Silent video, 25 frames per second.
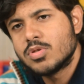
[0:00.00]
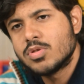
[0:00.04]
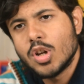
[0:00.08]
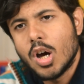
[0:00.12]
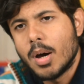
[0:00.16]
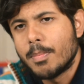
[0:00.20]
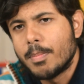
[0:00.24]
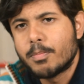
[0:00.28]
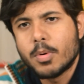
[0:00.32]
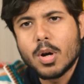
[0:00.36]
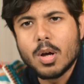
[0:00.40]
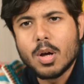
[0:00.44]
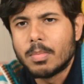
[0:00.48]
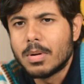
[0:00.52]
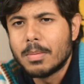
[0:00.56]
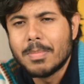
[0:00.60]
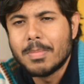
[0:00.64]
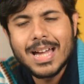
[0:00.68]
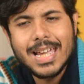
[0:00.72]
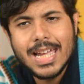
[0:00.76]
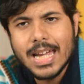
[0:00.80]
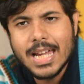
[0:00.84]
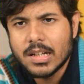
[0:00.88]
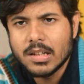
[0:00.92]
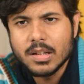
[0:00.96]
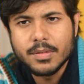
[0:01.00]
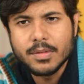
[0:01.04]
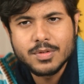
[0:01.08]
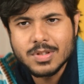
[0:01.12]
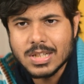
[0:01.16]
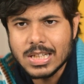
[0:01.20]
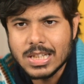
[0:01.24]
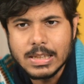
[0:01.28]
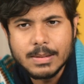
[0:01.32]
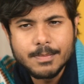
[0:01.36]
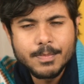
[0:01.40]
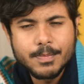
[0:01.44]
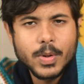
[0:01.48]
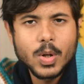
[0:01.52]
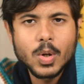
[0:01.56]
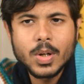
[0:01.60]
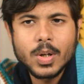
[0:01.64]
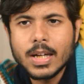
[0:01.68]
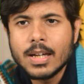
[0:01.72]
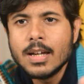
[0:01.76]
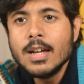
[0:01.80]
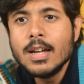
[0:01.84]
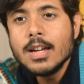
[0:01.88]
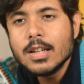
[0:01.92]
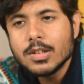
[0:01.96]
top probably by end of T.
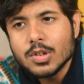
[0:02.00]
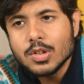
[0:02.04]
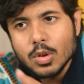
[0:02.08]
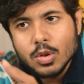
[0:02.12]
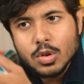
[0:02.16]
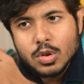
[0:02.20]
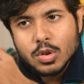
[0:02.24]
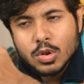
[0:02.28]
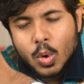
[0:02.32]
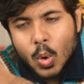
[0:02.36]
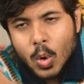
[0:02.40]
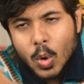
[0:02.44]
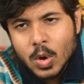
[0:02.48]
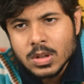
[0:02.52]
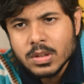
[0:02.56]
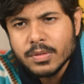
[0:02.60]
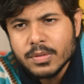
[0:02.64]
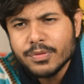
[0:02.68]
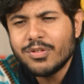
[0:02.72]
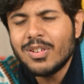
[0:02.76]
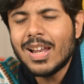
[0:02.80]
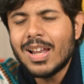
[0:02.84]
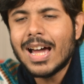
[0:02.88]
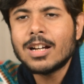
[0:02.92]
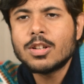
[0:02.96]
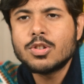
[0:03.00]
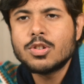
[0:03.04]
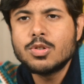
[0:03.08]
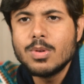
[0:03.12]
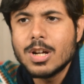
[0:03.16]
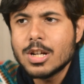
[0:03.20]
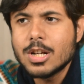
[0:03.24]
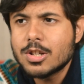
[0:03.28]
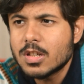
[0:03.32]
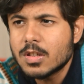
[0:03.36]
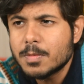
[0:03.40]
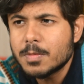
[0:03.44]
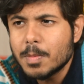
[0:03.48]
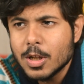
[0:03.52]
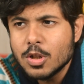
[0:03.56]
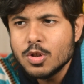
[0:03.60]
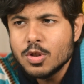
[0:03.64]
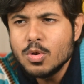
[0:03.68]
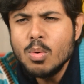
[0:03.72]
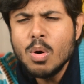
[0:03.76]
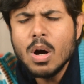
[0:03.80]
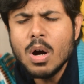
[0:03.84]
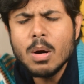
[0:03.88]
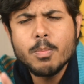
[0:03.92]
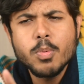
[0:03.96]
Okay, so those fluctuations, but
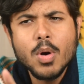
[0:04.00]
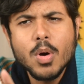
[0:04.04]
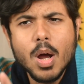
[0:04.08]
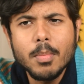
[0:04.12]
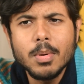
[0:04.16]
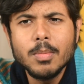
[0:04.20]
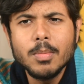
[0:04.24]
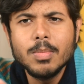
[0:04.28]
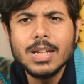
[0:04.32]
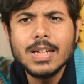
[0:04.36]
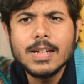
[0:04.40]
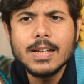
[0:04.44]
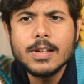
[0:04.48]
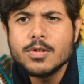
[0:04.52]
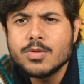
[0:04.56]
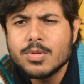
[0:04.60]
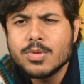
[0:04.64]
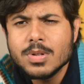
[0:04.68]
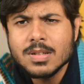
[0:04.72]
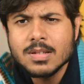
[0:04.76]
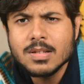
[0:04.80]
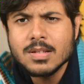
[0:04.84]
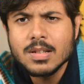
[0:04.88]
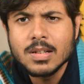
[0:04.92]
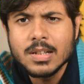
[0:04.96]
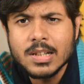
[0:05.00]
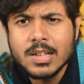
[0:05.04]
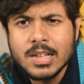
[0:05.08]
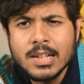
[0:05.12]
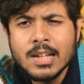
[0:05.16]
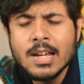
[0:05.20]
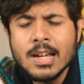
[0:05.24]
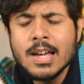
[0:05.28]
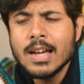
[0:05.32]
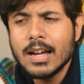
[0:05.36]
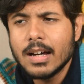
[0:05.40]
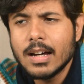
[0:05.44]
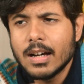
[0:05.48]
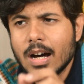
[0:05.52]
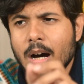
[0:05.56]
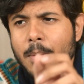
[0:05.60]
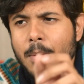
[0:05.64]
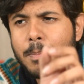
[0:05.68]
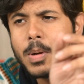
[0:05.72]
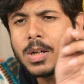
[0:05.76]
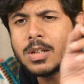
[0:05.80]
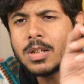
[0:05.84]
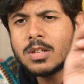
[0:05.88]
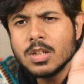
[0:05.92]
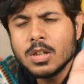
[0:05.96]
you are probably interested in a
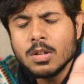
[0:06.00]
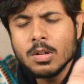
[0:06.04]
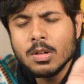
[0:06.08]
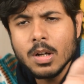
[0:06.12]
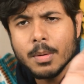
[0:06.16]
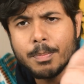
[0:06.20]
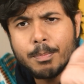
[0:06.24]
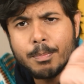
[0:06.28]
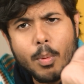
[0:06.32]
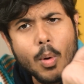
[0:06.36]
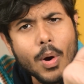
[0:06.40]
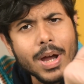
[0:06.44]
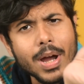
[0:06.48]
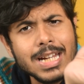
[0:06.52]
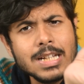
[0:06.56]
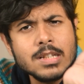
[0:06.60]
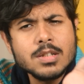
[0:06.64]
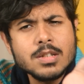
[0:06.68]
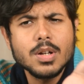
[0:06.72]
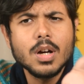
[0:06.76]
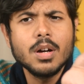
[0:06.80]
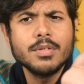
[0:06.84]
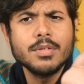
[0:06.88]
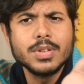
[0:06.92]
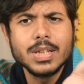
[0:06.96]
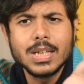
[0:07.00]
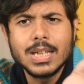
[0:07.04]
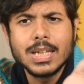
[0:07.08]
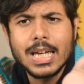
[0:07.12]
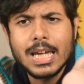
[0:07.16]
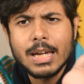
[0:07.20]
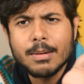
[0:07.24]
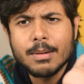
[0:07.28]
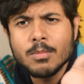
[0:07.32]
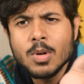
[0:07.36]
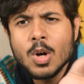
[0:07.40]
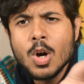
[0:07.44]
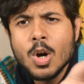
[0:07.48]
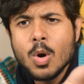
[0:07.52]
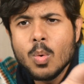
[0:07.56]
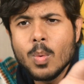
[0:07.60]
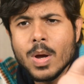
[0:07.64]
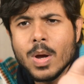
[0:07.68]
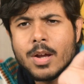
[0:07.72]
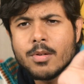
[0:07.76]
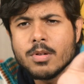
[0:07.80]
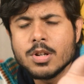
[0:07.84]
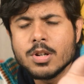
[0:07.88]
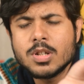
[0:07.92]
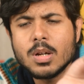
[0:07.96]
particular point of the game
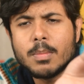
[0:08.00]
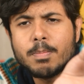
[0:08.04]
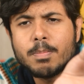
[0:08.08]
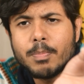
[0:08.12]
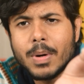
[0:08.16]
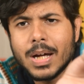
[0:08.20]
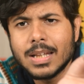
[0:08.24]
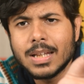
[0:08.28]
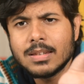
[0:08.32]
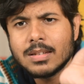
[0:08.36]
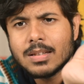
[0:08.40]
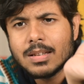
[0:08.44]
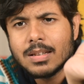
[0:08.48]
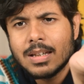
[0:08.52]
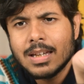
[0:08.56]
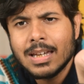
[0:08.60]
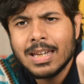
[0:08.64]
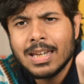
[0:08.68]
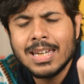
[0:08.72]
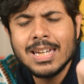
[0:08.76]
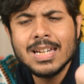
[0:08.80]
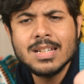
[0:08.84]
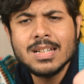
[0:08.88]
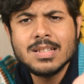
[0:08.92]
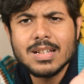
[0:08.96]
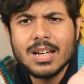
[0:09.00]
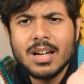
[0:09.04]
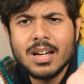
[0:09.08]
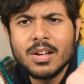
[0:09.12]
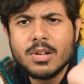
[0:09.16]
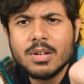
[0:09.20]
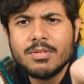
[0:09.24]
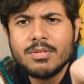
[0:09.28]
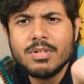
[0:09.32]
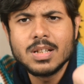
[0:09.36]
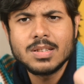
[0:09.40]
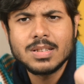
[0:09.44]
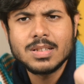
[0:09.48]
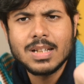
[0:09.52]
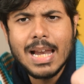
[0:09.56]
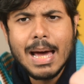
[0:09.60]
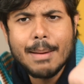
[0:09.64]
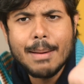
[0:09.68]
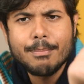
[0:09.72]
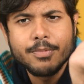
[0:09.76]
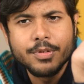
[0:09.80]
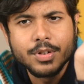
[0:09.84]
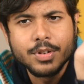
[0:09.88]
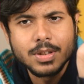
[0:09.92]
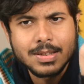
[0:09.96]
where Rishabh Pant hit a reverse
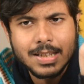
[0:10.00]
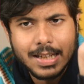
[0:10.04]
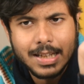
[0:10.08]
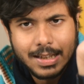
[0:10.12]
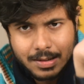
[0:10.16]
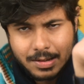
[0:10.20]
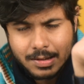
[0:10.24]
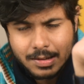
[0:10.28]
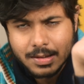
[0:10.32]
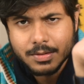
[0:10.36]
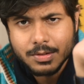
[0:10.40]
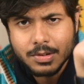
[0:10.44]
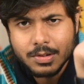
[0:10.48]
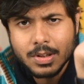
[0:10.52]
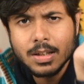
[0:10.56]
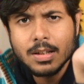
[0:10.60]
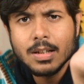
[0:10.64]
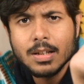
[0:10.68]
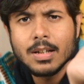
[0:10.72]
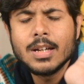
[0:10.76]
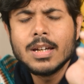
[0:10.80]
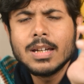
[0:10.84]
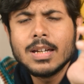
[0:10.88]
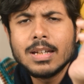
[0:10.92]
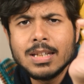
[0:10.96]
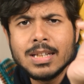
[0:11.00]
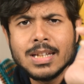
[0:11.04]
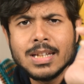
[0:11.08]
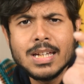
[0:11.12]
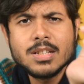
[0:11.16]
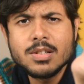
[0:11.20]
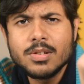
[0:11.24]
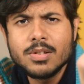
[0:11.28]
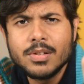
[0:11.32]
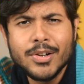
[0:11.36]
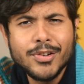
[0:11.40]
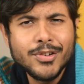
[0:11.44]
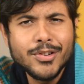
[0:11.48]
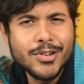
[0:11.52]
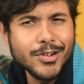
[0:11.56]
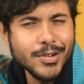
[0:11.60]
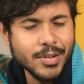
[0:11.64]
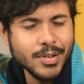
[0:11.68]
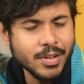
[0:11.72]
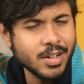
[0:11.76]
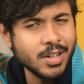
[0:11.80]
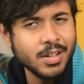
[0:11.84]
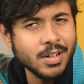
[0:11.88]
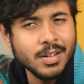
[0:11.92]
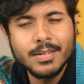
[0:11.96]
lap for six, right? He hit a
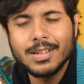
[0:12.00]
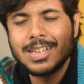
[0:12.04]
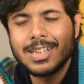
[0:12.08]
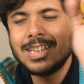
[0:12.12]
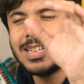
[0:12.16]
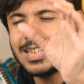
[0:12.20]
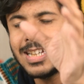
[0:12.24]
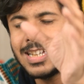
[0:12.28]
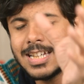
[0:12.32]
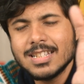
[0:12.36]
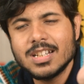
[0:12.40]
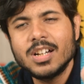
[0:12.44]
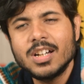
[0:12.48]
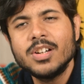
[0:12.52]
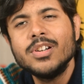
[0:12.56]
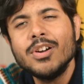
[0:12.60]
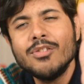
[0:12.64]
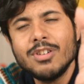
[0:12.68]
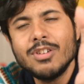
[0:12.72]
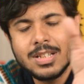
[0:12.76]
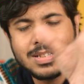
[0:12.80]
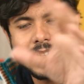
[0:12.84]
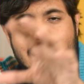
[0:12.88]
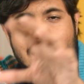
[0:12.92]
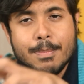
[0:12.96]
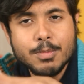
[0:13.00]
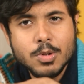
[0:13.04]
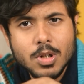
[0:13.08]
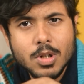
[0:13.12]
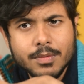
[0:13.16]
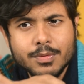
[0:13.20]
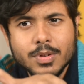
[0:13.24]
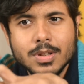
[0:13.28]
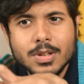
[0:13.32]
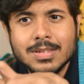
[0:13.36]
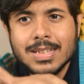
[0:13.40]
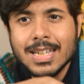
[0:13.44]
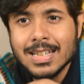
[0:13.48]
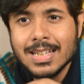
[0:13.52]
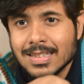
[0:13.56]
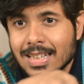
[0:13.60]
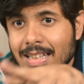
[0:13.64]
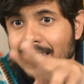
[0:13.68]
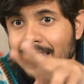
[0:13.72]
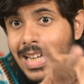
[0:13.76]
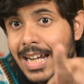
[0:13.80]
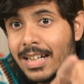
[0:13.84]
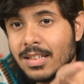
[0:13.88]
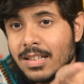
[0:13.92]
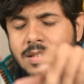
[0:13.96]
reverse lap shot for six,
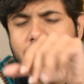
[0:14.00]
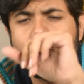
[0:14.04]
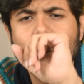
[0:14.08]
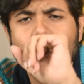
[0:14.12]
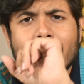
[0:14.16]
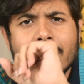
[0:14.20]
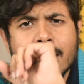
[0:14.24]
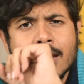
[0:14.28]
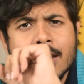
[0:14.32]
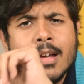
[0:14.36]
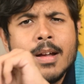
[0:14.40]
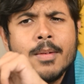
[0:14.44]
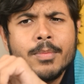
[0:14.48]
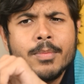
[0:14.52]
and that is the one